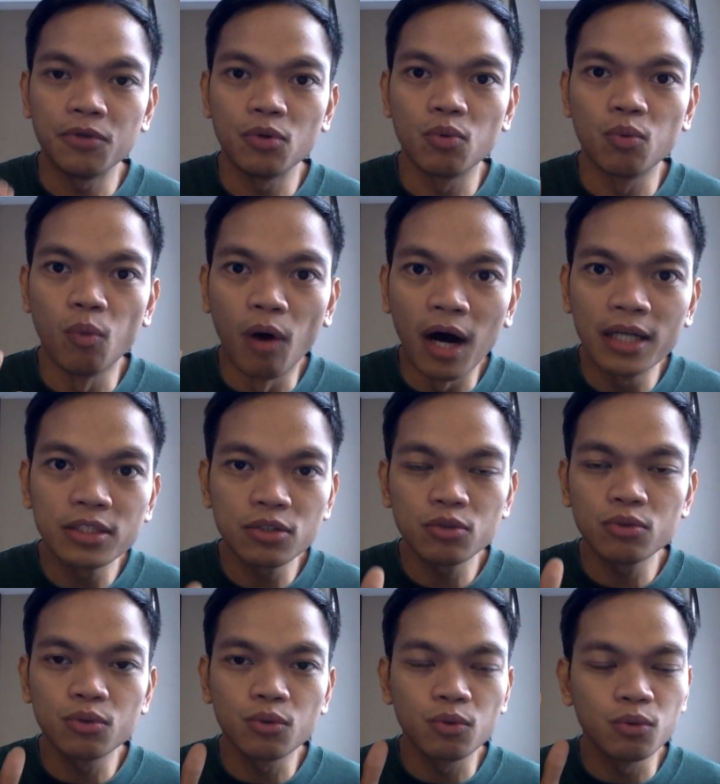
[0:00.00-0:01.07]
you want
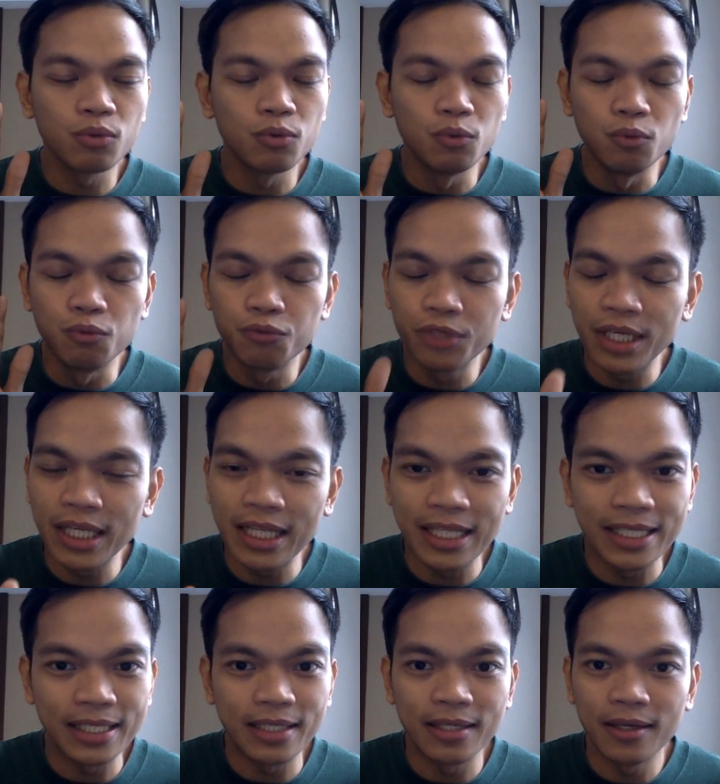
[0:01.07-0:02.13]
to
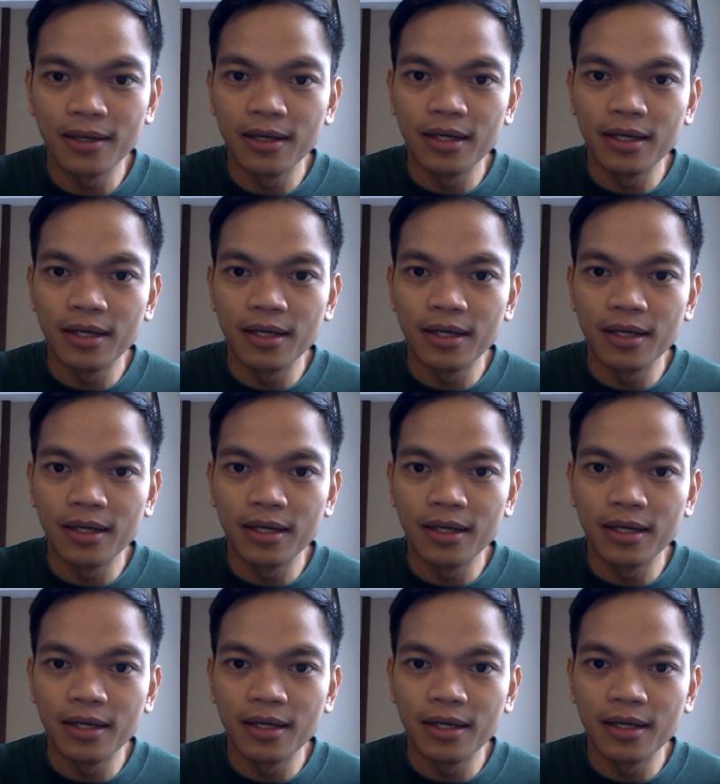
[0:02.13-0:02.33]
really